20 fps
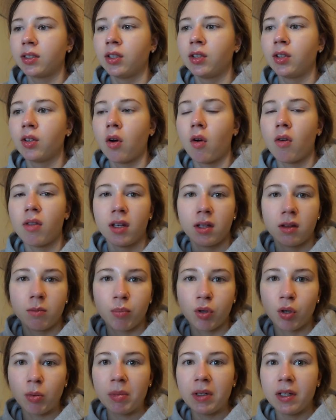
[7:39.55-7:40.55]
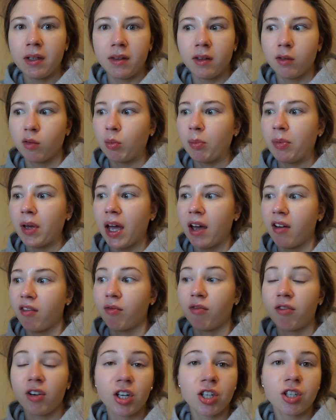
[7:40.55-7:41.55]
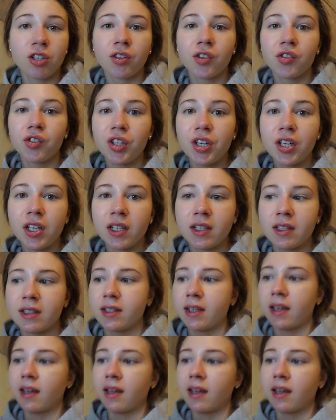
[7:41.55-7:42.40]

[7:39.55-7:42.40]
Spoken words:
you know that probably they will have fresher ingredients.